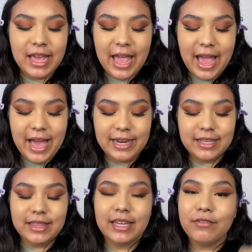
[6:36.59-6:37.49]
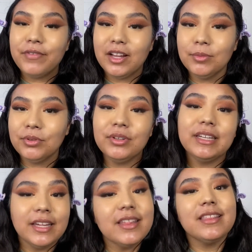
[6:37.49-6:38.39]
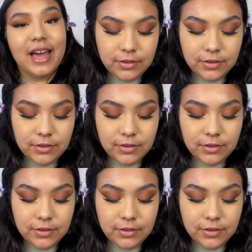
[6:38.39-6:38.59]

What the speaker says: and the infallible is that.